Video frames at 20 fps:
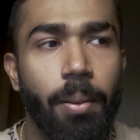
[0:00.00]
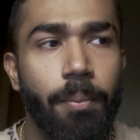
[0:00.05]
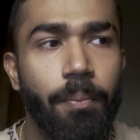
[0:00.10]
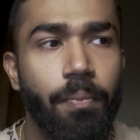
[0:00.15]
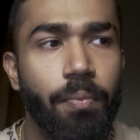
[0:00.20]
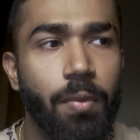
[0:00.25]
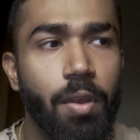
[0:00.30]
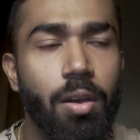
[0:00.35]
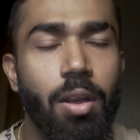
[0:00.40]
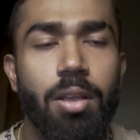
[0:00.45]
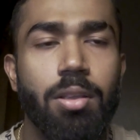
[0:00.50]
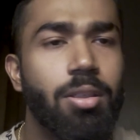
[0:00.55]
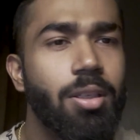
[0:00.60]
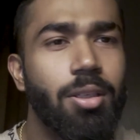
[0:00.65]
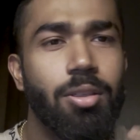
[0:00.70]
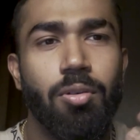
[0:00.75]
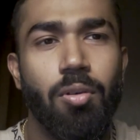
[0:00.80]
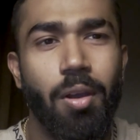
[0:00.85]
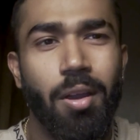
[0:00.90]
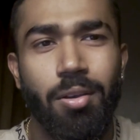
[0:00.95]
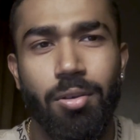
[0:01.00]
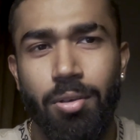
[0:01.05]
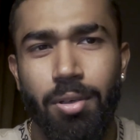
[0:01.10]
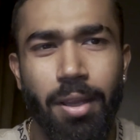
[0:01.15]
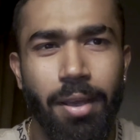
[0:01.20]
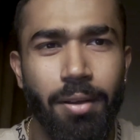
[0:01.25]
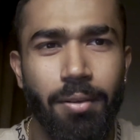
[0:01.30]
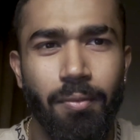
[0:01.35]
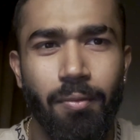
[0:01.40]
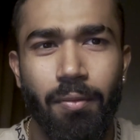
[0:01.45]
you know, it's just going to
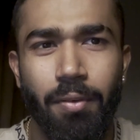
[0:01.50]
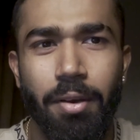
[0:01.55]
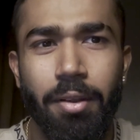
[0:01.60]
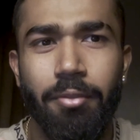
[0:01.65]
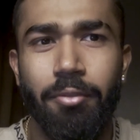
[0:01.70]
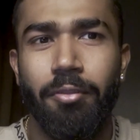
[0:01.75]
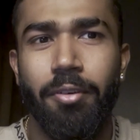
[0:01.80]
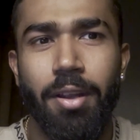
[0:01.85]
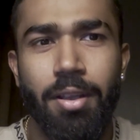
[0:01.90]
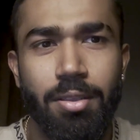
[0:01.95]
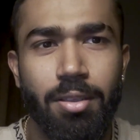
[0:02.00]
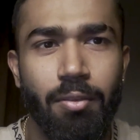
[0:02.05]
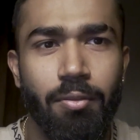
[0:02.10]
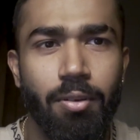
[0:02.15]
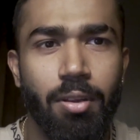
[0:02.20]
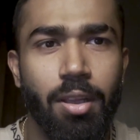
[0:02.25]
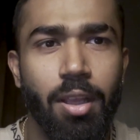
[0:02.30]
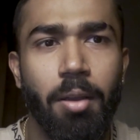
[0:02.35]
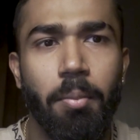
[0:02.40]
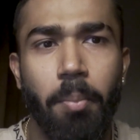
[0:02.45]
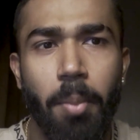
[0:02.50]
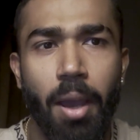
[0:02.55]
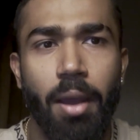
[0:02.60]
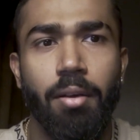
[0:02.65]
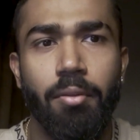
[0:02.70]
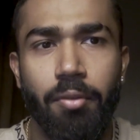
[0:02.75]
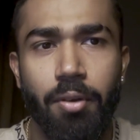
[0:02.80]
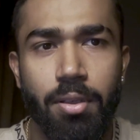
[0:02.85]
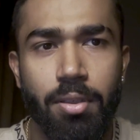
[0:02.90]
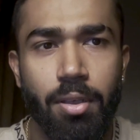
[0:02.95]
like rephrase everything,
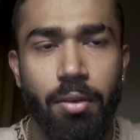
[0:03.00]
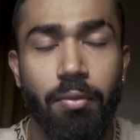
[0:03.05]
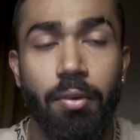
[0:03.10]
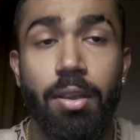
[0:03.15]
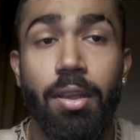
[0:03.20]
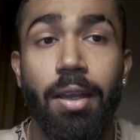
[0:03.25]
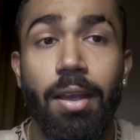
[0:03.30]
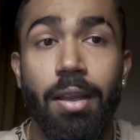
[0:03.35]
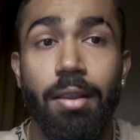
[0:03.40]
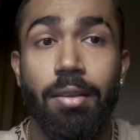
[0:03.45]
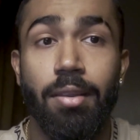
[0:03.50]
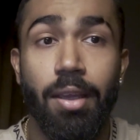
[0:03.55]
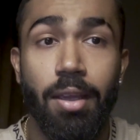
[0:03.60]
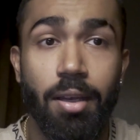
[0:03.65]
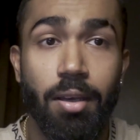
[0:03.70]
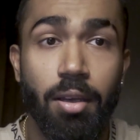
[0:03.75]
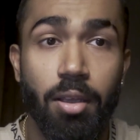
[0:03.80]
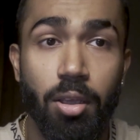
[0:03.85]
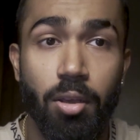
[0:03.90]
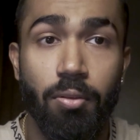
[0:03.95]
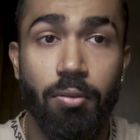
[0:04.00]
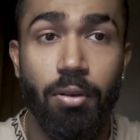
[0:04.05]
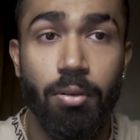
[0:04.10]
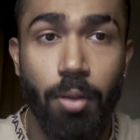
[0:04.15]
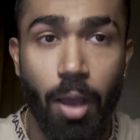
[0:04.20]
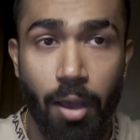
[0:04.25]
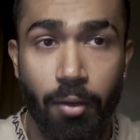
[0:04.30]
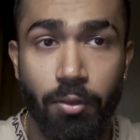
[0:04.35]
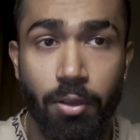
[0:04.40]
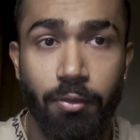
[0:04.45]
paraphrase everything, and then you will
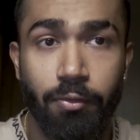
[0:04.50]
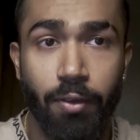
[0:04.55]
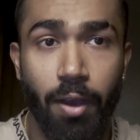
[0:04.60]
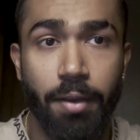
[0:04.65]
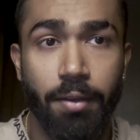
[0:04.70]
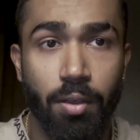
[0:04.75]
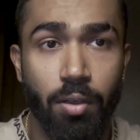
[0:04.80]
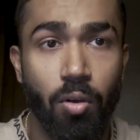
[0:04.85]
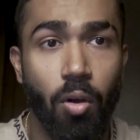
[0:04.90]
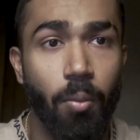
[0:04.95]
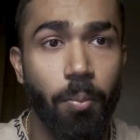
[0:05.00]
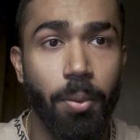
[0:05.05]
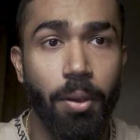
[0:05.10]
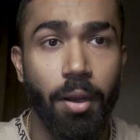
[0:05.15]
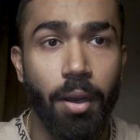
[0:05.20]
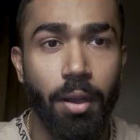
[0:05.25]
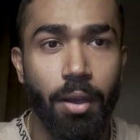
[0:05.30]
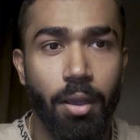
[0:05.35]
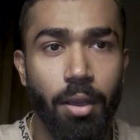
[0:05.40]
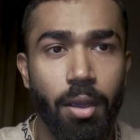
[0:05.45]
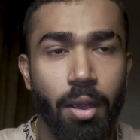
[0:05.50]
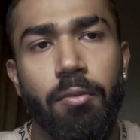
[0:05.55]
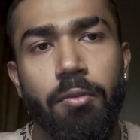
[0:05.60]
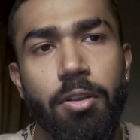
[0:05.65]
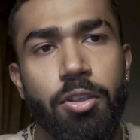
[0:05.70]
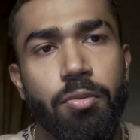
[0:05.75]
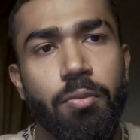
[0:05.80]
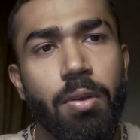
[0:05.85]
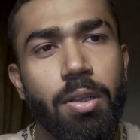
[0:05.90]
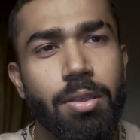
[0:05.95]
have the final copy ready,
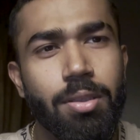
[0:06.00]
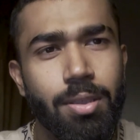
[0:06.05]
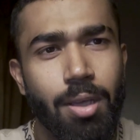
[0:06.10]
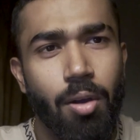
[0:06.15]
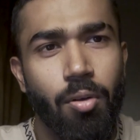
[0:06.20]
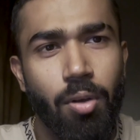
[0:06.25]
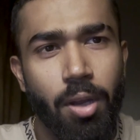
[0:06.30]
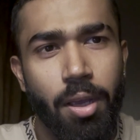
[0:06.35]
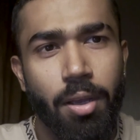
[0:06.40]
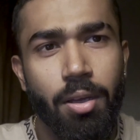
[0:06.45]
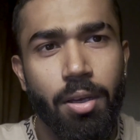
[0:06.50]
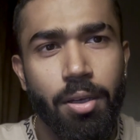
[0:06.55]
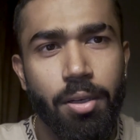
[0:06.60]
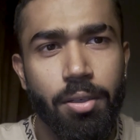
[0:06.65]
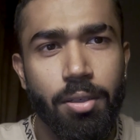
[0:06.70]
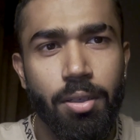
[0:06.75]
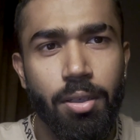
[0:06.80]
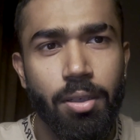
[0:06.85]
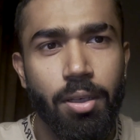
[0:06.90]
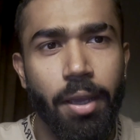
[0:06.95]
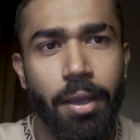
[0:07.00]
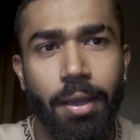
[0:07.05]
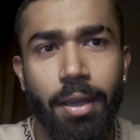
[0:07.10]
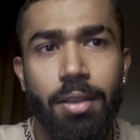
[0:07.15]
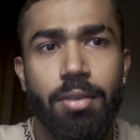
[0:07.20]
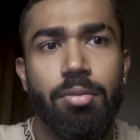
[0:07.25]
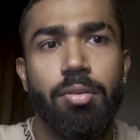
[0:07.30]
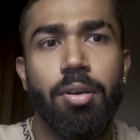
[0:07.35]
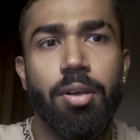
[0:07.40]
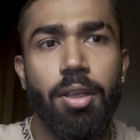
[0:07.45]
which will sound like a little like
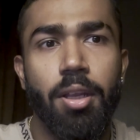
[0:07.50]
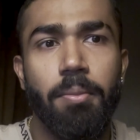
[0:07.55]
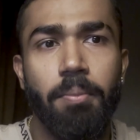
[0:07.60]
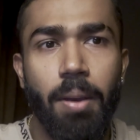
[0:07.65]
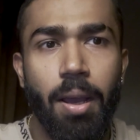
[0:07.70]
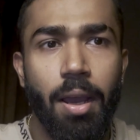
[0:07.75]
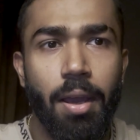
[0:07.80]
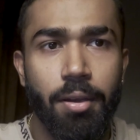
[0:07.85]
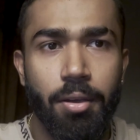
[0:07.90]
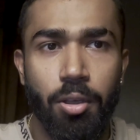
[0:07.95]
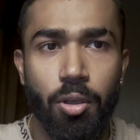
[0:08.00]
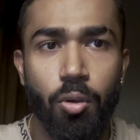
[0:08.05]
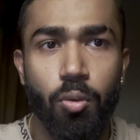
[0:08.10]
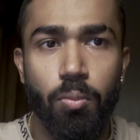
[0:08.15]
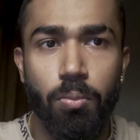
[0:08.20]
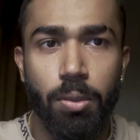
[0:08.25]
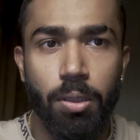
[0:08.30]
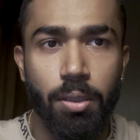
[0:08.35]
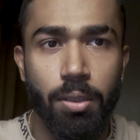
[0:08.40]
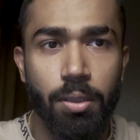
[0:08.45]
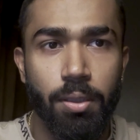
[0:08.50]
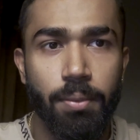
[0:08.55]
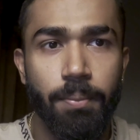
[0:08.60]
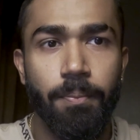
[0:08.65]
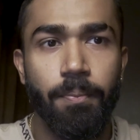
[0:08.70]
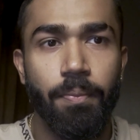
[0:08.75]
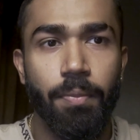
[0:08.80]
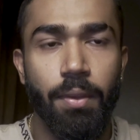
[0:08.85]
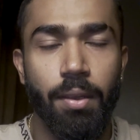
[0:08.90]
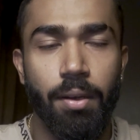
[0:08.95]
it's written by a human,
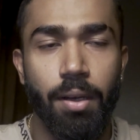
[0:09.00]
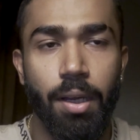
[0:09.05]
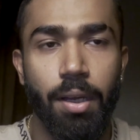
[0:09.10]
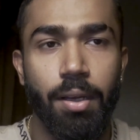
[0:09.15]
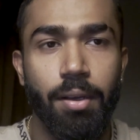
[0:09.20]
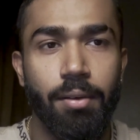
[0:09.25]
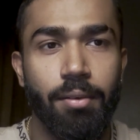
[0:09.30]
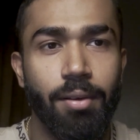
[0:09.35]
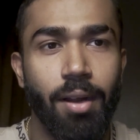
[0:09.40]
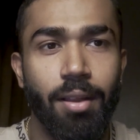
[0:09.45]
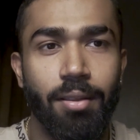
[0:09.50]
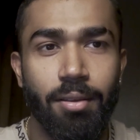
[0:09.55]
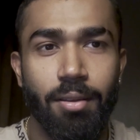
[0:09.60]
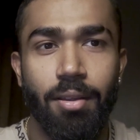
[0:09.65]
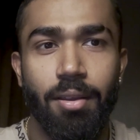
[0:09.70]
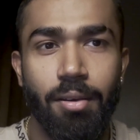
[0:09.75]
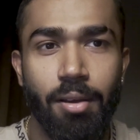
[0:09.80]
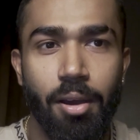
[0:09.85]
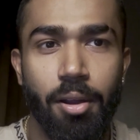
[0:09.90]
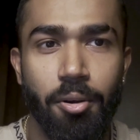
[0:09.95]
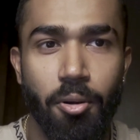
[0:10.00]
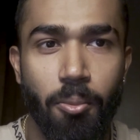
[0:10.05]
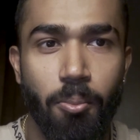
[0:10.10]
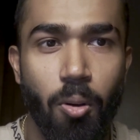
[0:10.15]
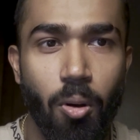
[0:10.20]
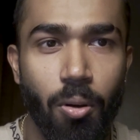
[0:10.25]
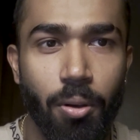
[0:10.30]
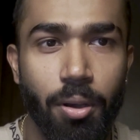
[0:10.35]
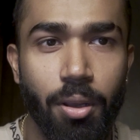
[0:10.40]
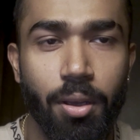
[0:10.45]
right, rather than a
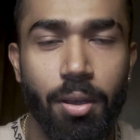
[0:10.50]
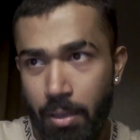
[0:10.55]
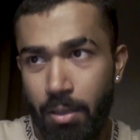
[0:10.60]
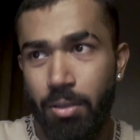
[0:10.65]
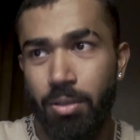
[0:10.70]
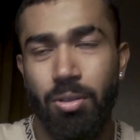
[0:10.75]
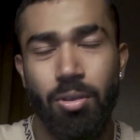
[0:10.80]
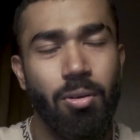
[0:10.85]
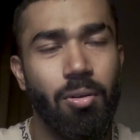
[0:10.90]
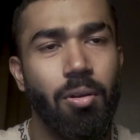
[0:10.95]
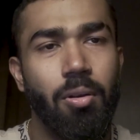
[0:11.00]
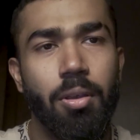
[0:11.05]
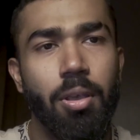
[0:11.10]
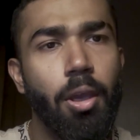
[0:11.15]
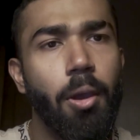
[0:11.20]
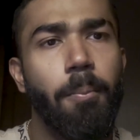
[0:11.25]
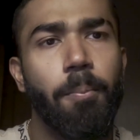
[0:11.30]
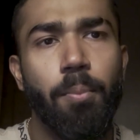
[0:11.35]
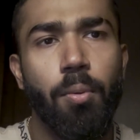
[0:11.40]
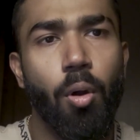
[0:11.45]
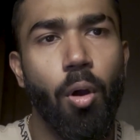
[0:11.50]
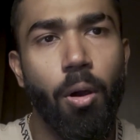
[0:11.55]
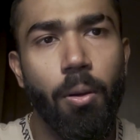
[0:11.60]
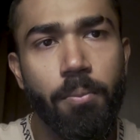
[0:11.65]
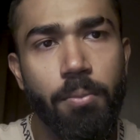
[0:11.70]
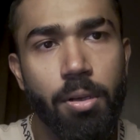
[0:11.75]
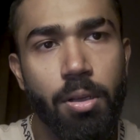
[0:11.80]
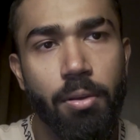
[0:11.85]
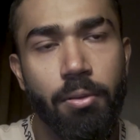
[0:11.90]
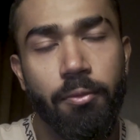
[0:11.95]
robot. So your
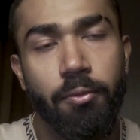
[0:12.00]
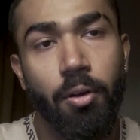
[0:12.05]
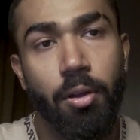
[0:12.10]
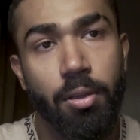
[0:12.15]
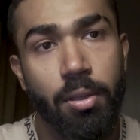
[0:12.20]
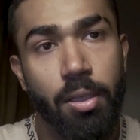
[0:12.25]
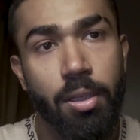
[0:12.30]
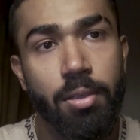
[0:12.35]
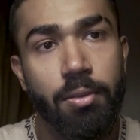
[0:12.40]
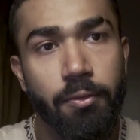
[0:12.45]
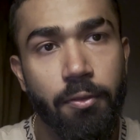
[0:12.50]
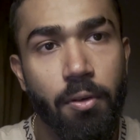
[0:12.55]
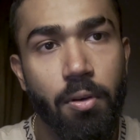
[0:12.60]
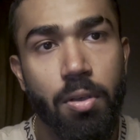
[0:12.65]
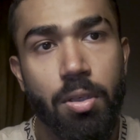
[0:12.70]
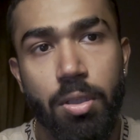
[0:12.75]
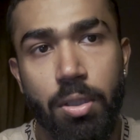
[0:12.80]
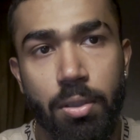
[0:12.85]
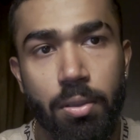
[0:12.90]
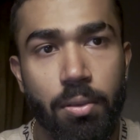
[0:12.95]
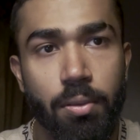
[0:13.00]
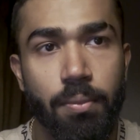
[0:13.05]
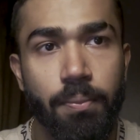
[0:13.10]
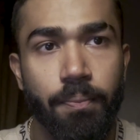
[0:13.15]
prompt for this first